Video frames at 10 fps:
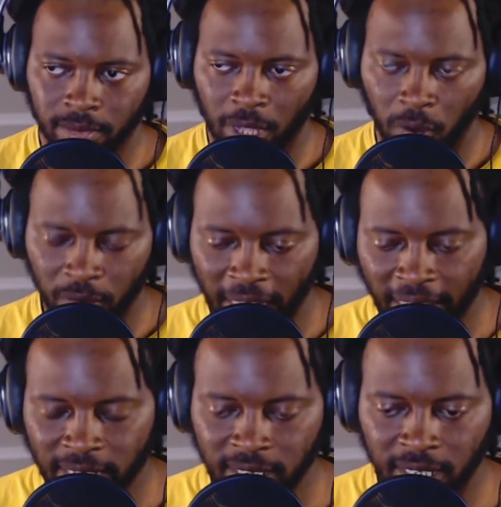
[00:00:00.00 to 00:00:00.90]
we
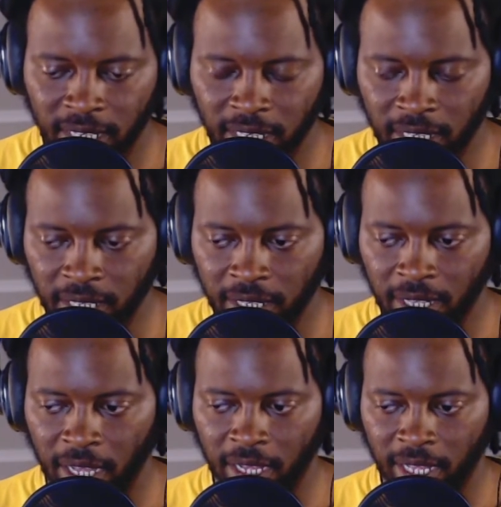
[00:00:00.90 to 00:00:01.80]
actually
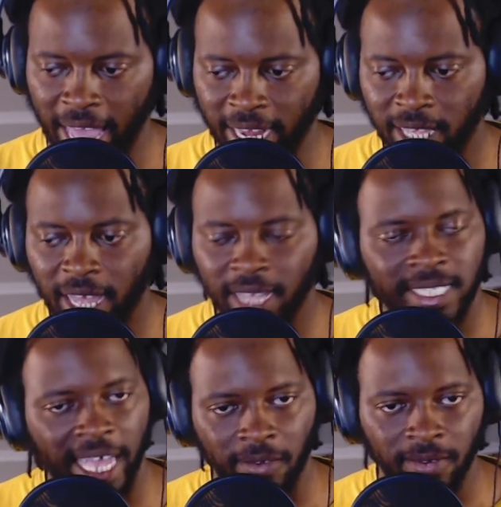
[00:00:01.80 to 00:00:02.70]
got in
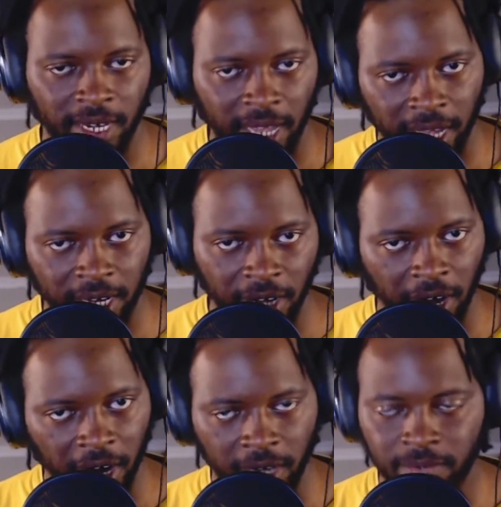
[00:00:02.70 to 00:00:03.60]
contact with an
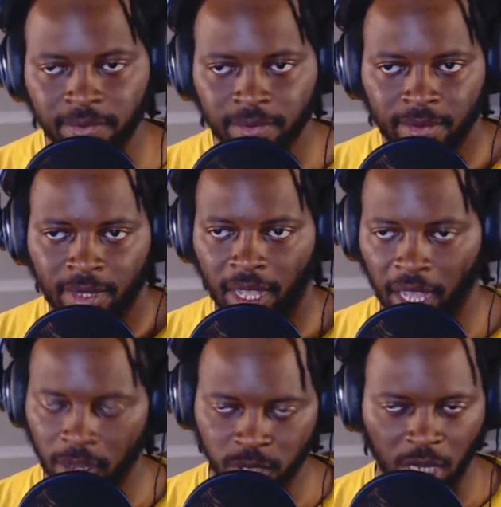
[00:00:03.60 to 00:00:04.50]
A&R.
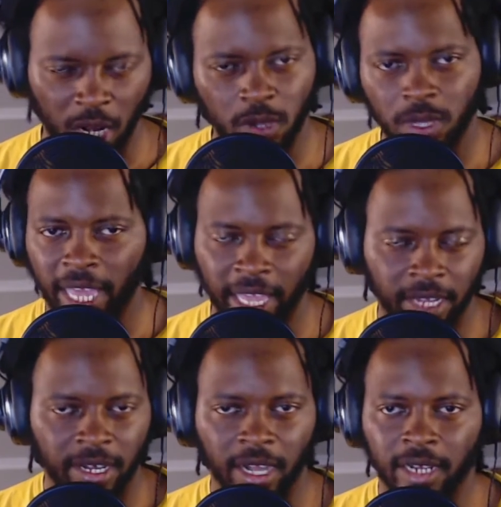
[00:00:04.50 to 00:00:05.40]
It was a local
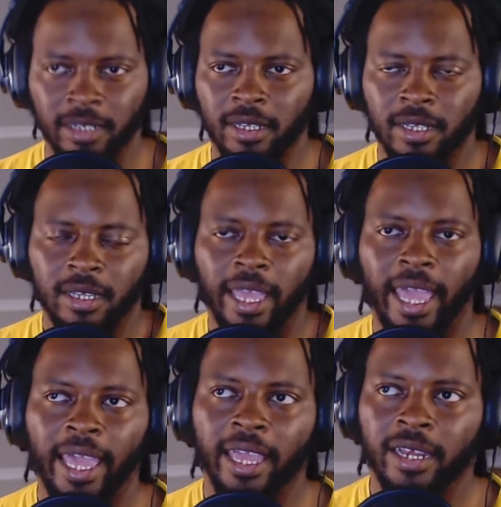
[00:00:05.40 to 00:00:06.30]
A&R.
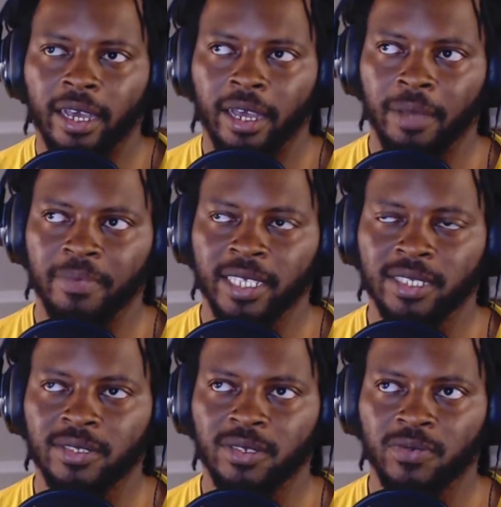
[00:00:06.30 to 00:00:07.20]
And this
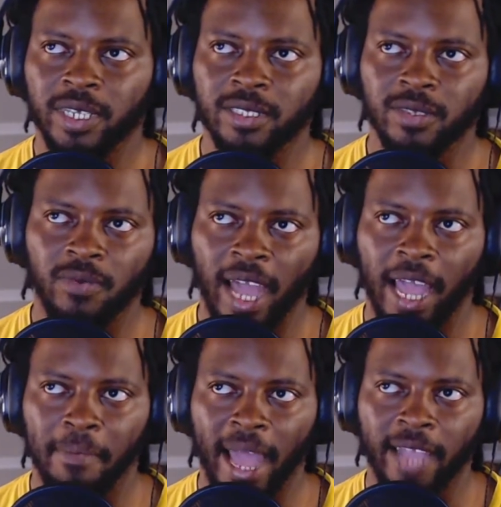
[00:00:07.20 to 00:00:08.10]
is the reason why
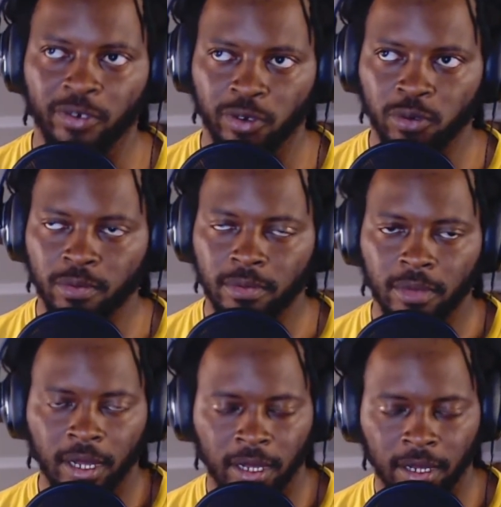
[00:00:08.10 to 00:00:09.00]
my group
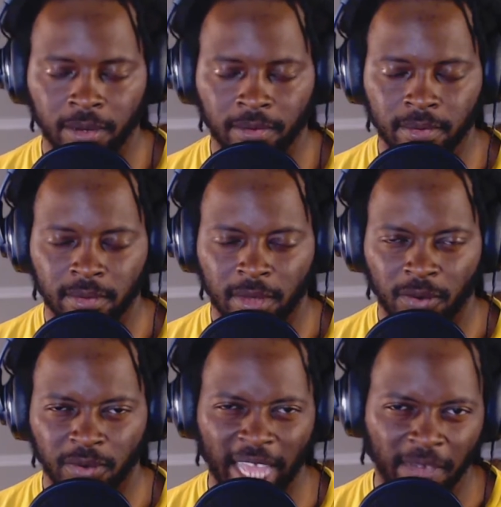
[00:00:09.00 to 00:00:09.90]

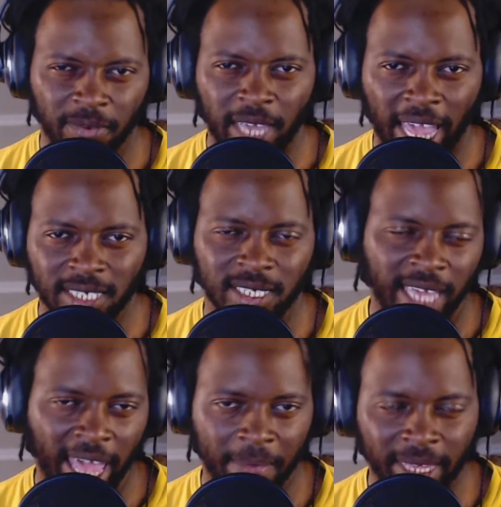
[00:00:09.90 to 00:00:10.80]
that we actually
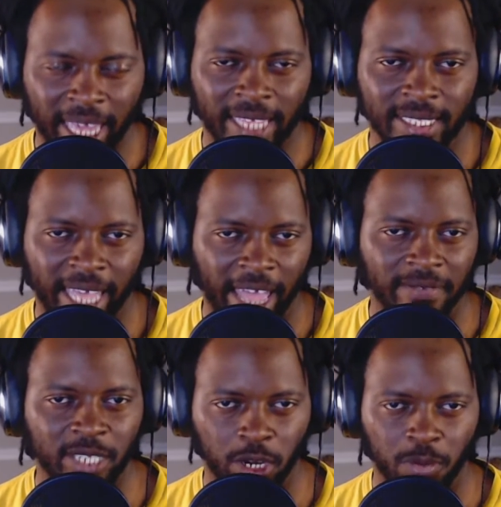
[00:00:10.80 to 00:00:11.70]
had began to have
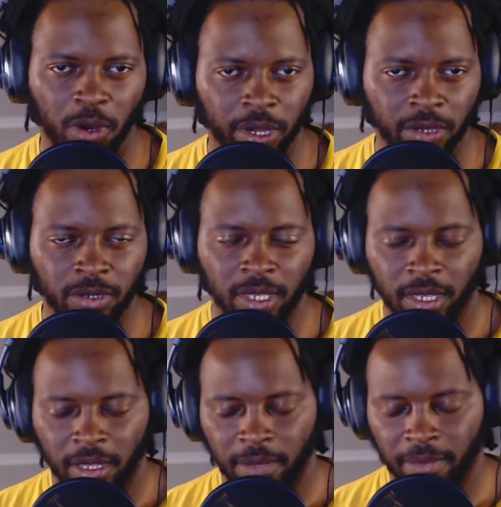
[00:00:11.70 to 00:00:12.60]
turmoil,
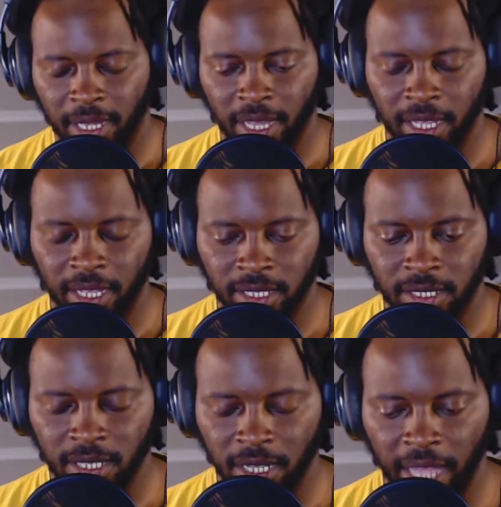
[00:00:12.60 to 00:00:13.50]
because
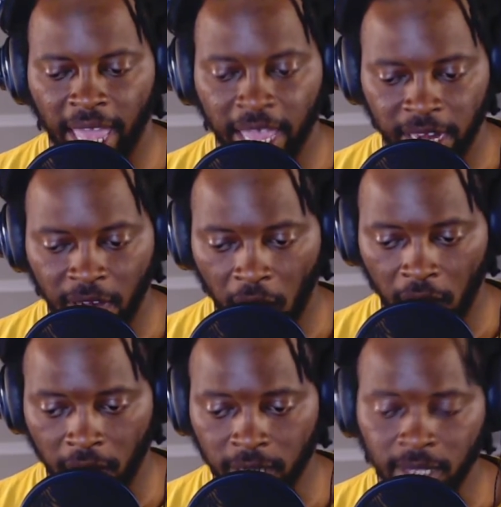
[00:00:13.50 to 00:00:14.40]
the
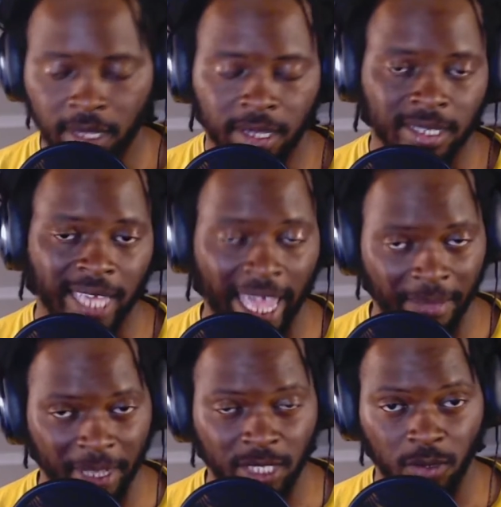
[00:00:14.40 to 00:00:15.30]
A&R came
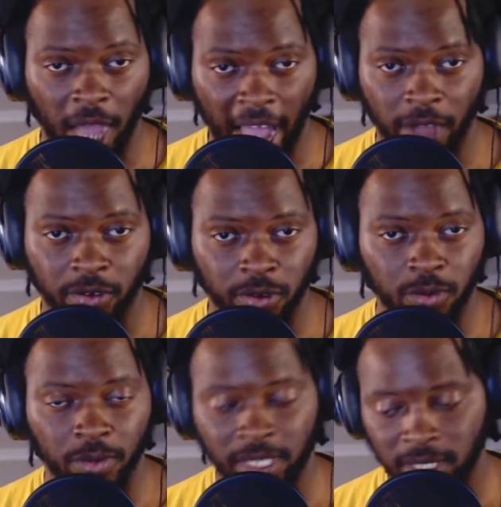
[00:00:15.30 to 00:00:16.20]
into our group,
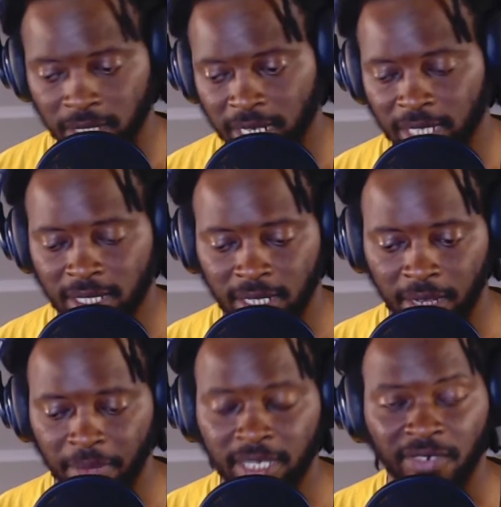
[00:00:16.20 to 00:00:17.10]
which is just a
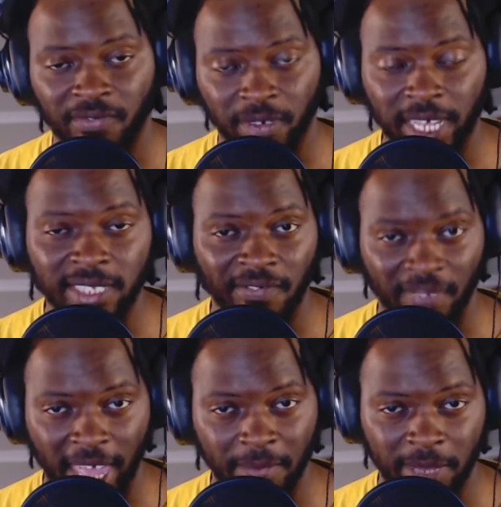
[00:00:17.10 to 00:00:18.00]
bunch of friends and
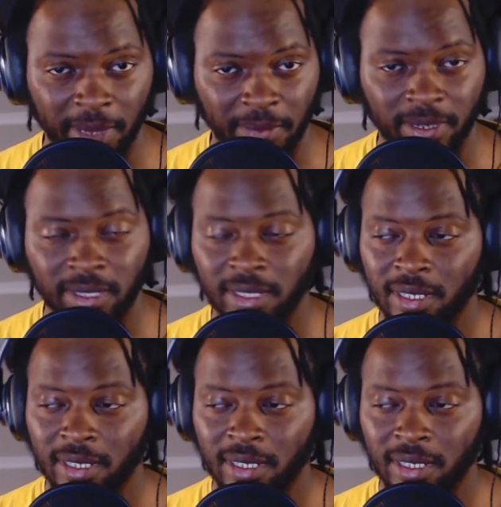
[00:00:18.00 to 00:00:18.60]
family members,